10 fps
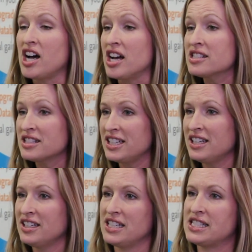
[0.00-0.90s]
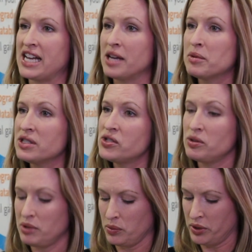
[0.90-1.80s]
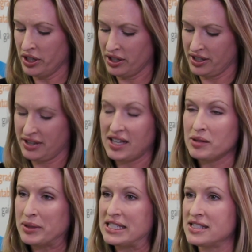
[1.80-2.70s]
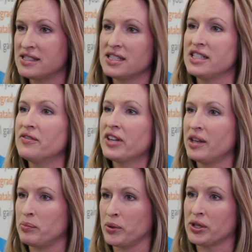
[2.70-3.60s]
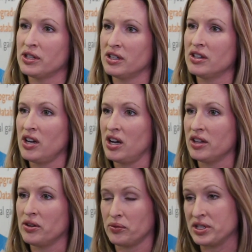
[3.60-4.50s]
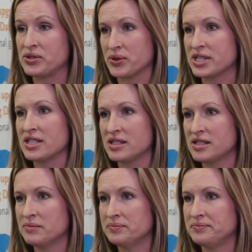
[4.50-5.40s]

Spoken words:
costly, it's time-consuming work, and it places significant burden on their resources.